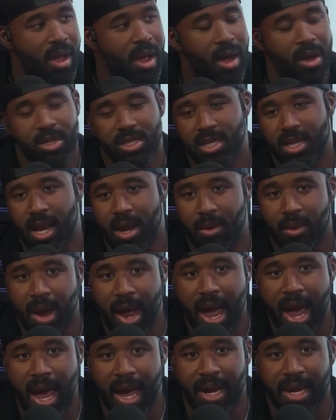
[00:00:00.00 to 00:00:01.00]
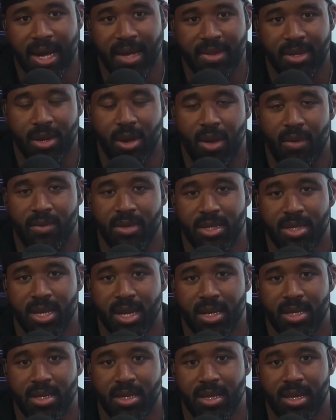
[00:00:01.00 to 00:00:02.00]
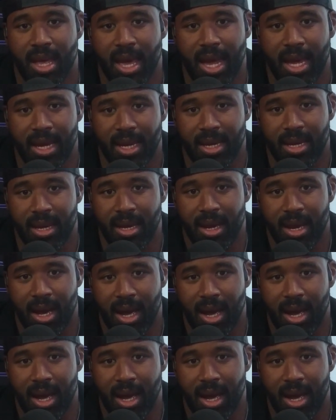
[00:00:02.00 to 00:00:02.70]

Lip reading: I was in Iraq, and then all of a sudden, like,